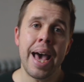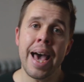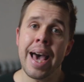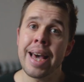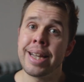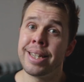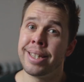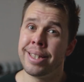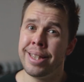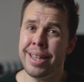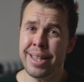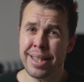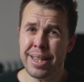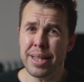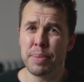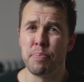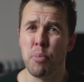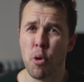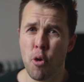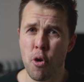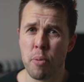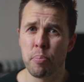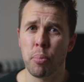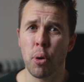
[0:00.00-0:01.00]
And this is
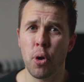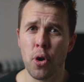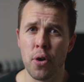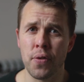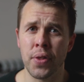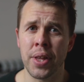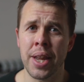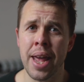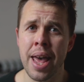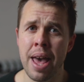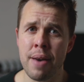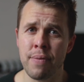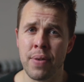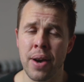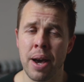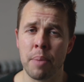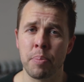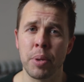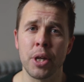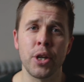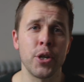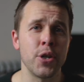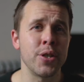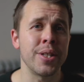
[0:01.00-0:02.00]
more important than ever
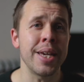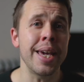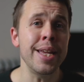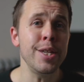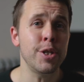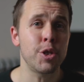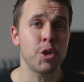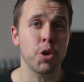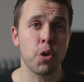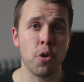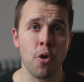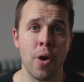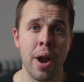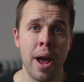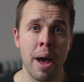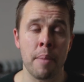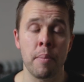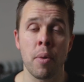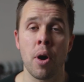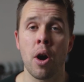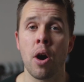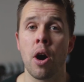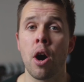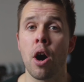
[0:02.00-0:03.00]
because Instagram